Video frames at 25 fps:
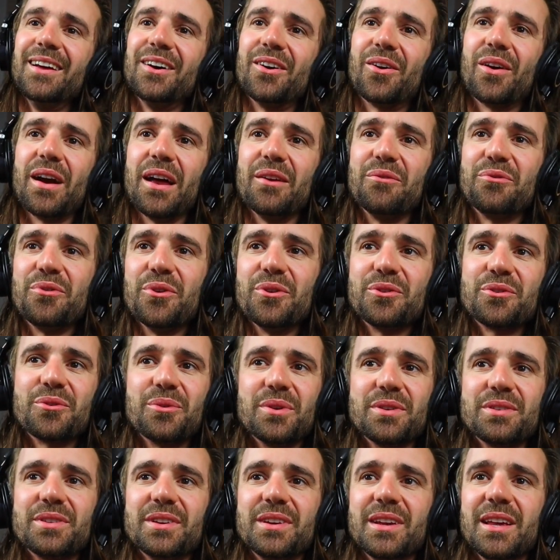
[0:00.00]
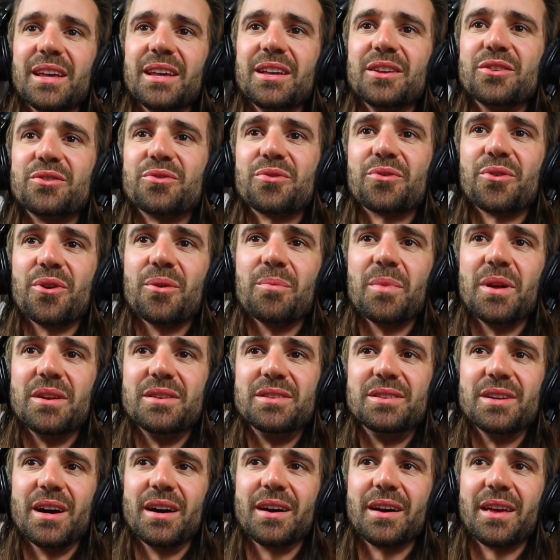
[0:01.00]
All right, first question is
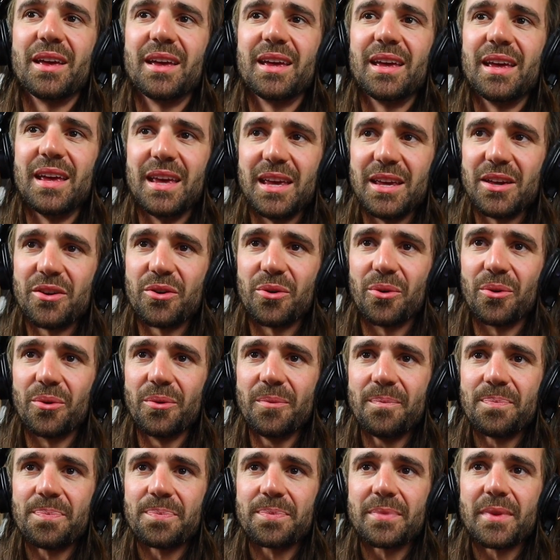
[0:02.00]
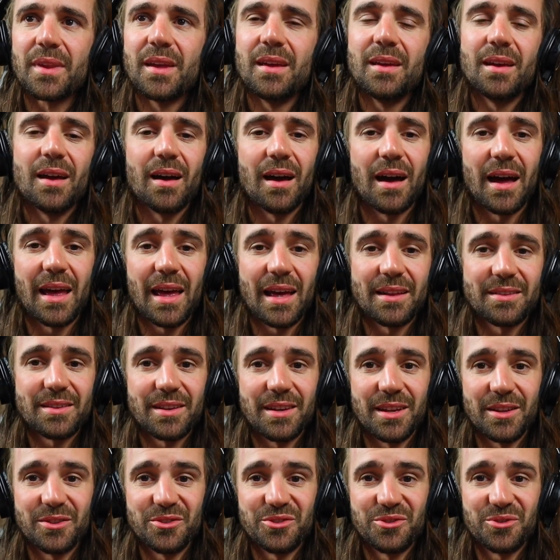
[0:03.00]
from Doug Eagle. I
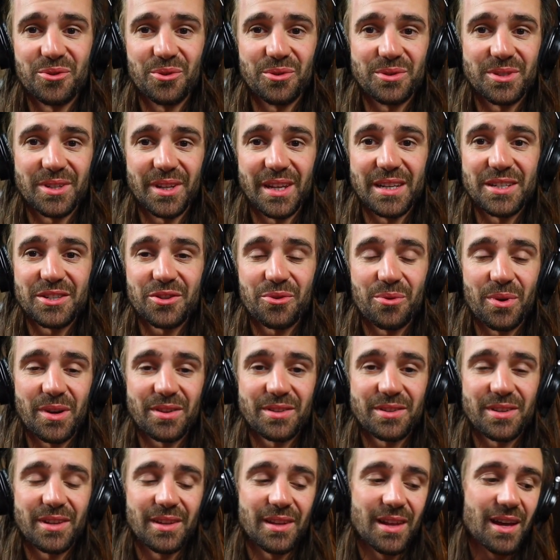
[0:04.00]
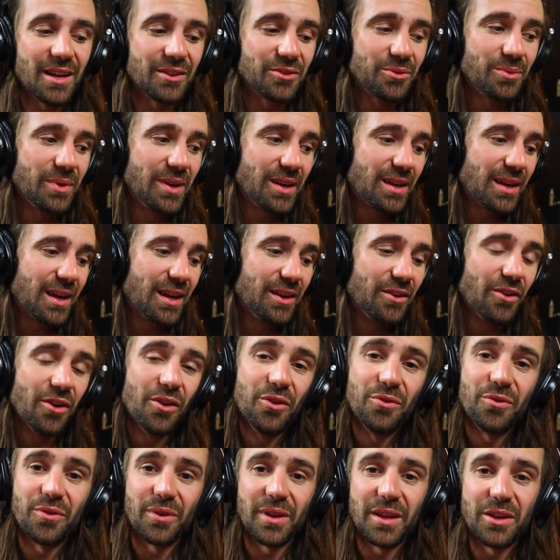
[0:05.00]
answered his George Lynch question last week, and
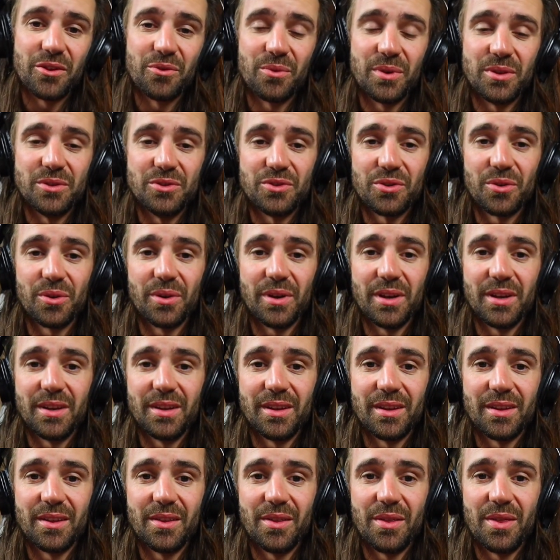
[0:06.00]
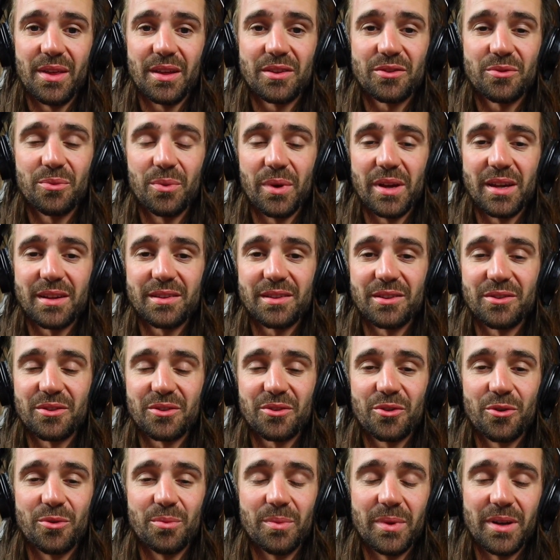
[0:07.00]
hopefully you enjoyed this week's
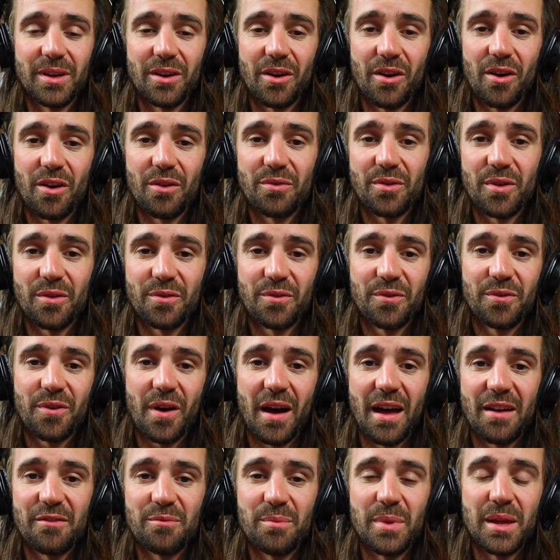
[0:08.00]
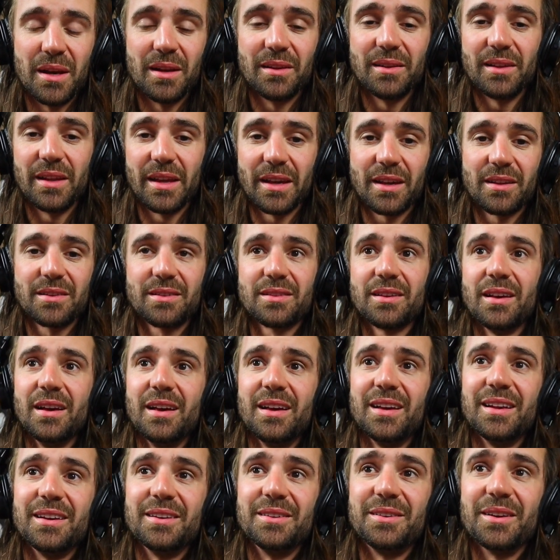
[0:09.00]
installment of 5-Minute Licks,
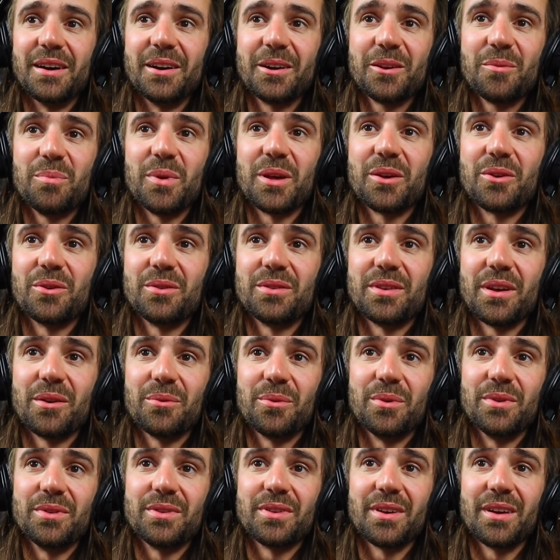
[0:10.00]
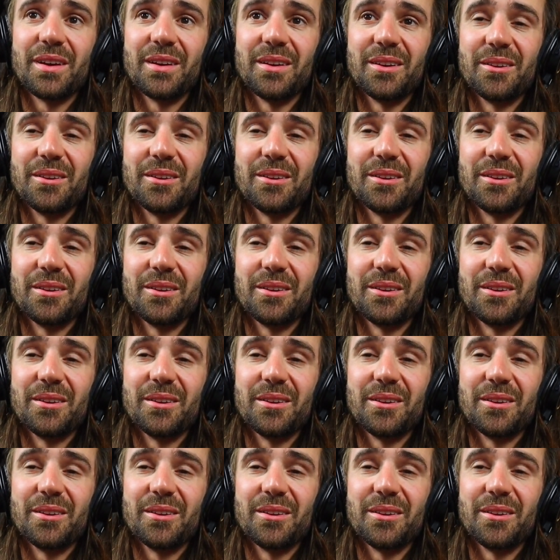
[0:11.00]
Doug, because that was